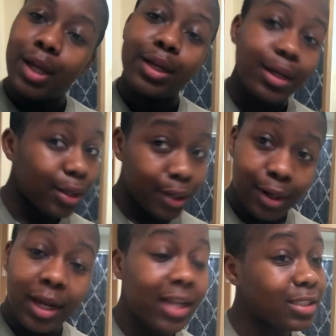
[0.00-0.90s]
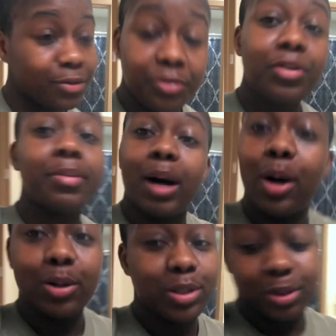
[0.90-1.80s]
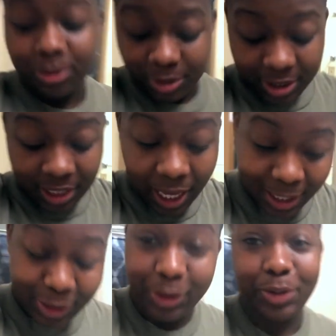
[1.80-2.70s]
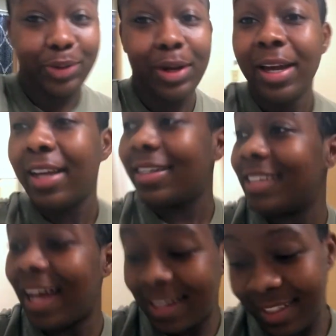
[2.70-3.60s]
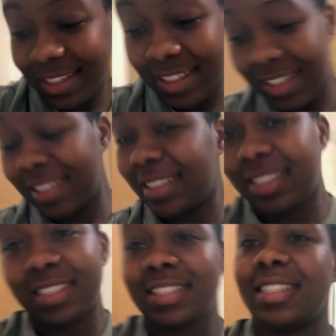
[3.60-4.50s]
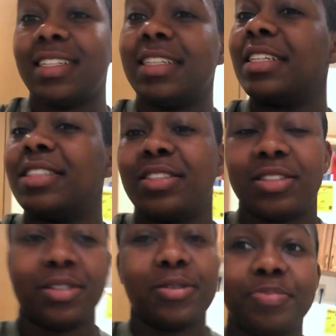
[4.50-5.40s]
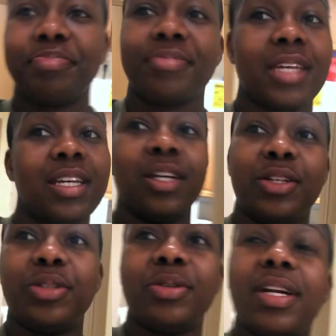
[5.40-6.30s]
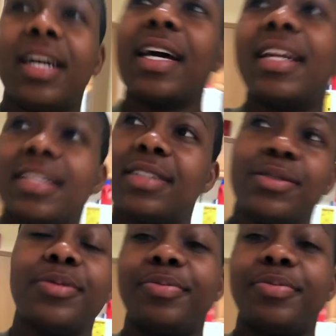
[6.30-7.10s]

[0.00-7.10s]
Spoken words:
your girl has to free ball to do what she gotta do. Cause I need to get this shit done. So do what I gotta do.